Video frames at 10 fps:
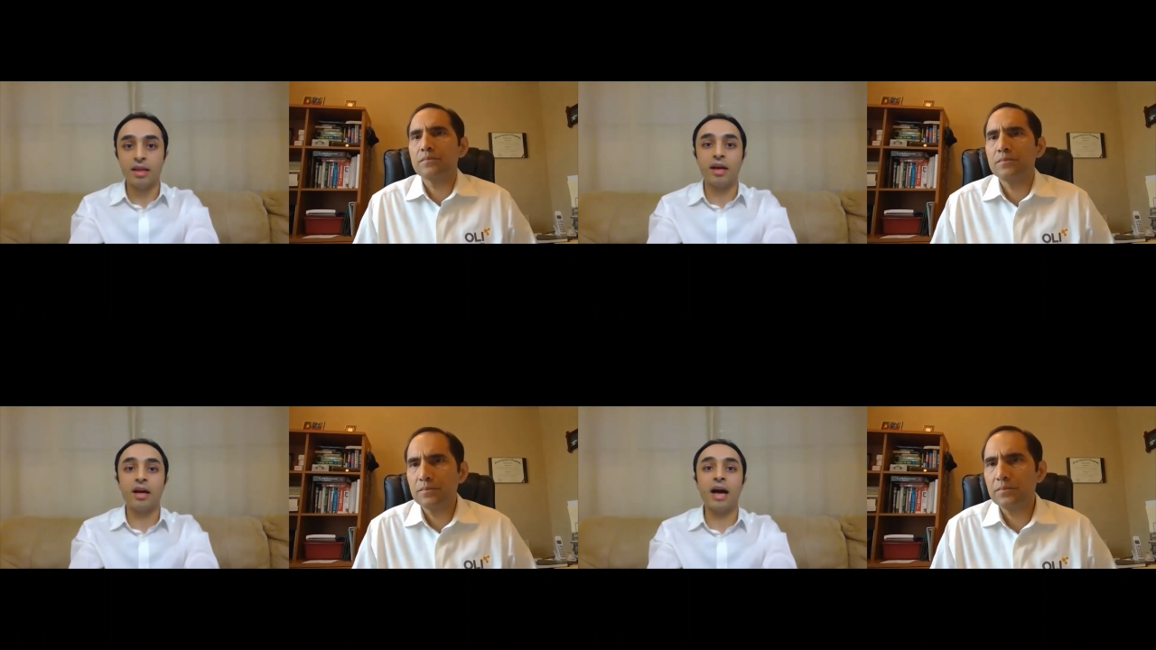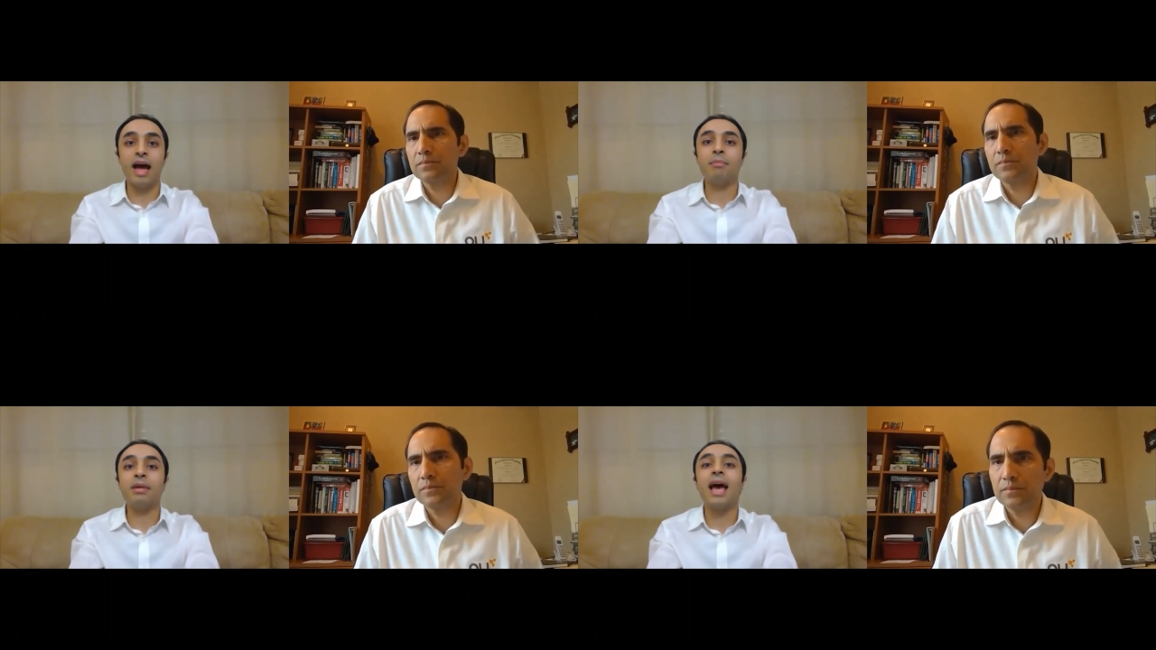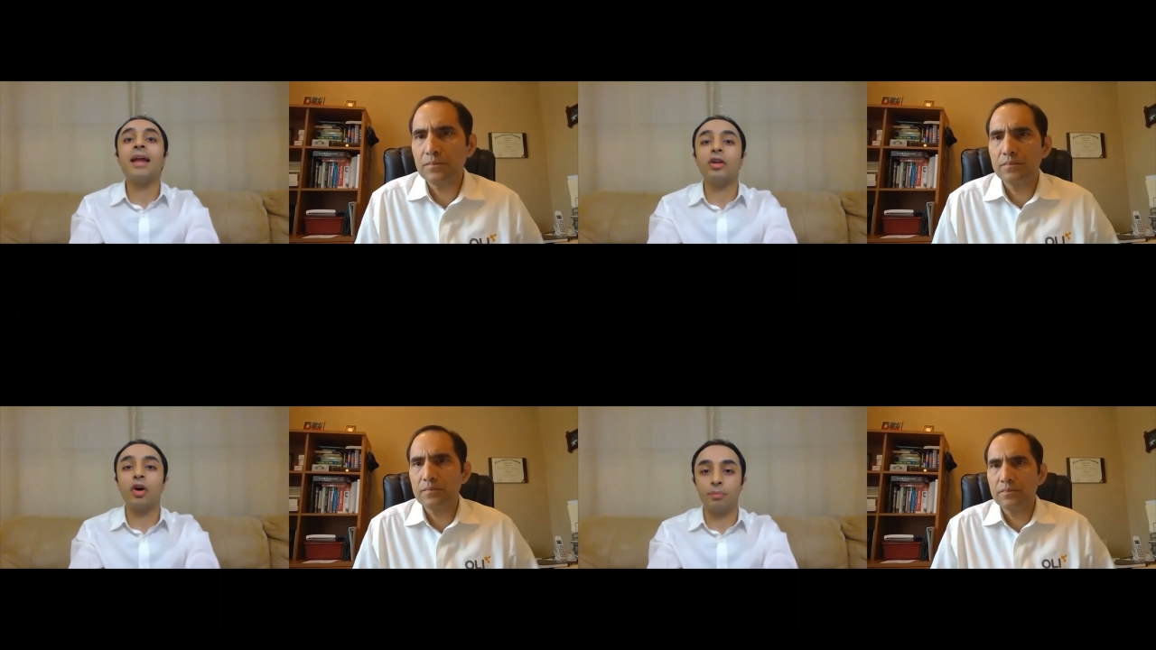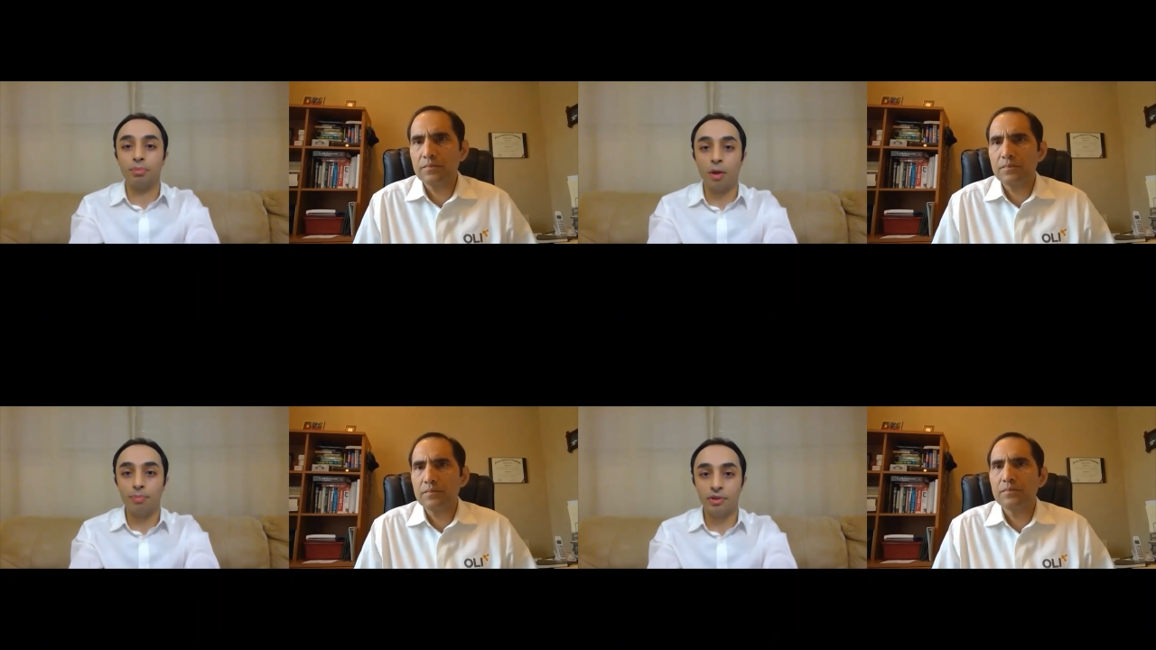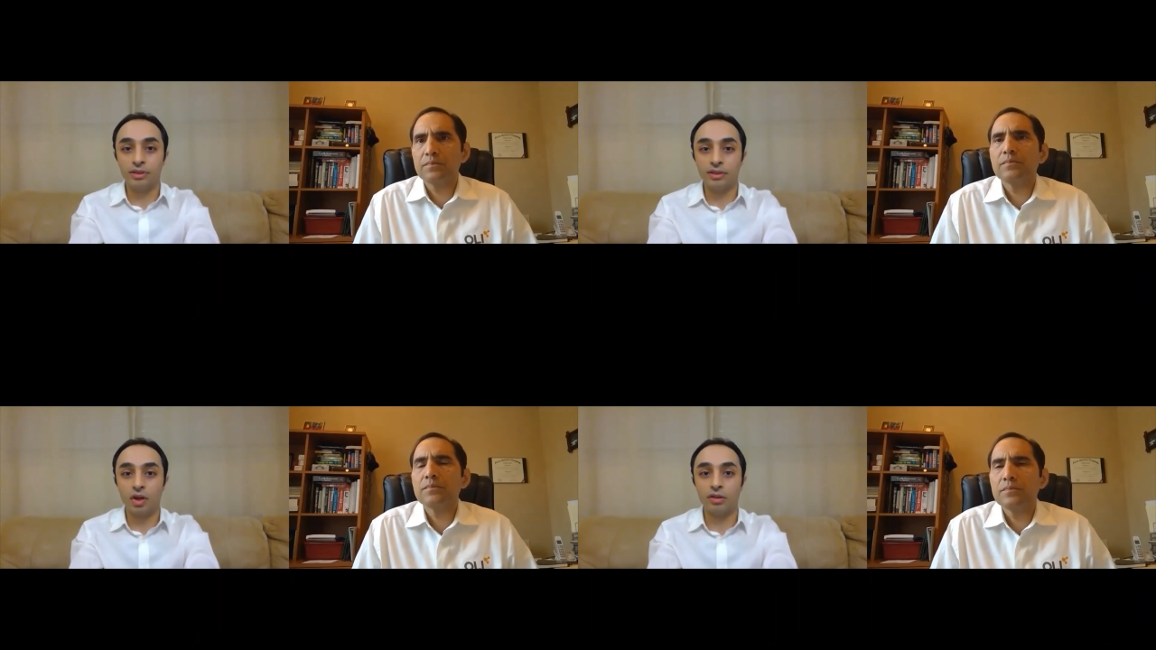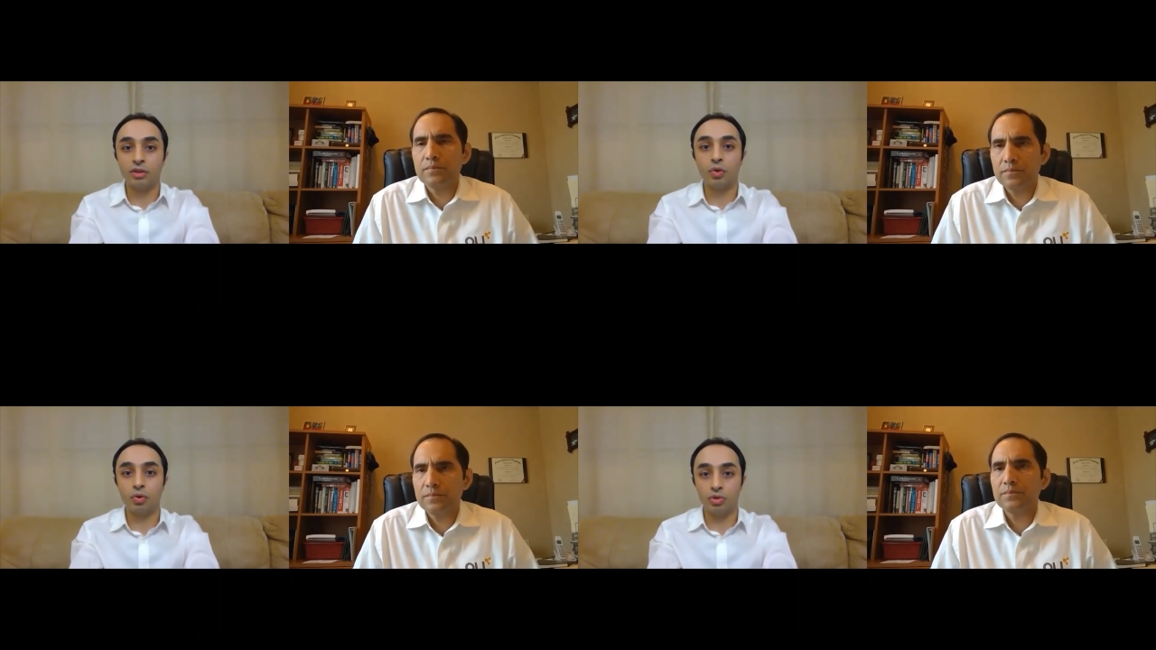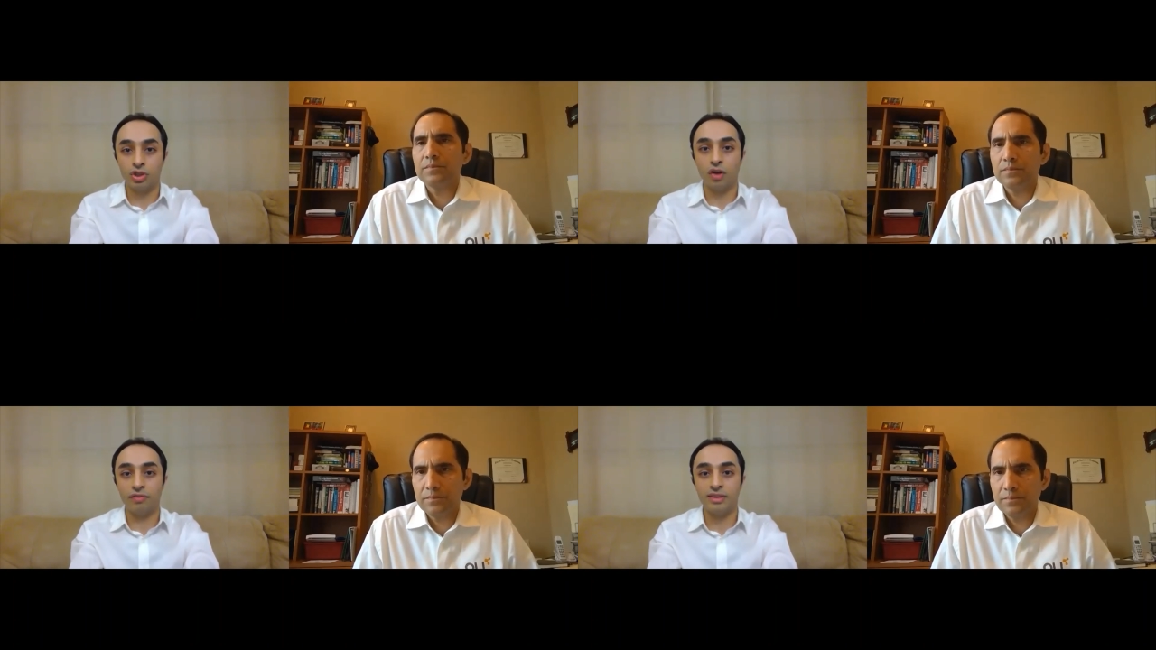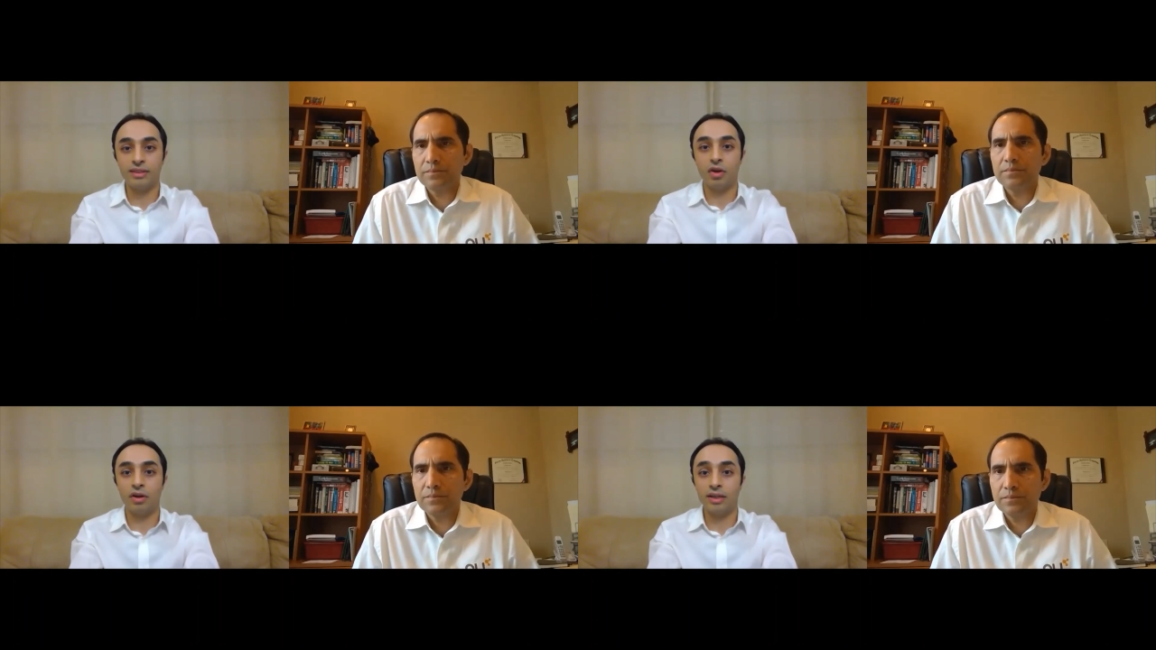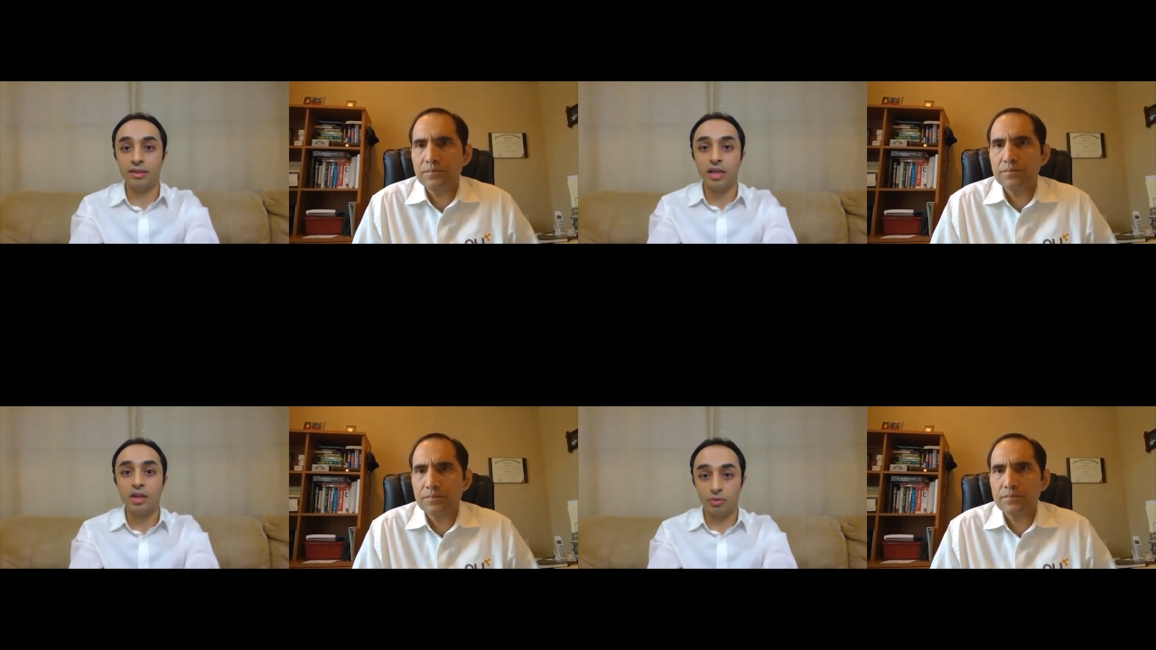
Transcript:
Speaker 1: uh, and mechanical properties on the corrosion of the CRAs.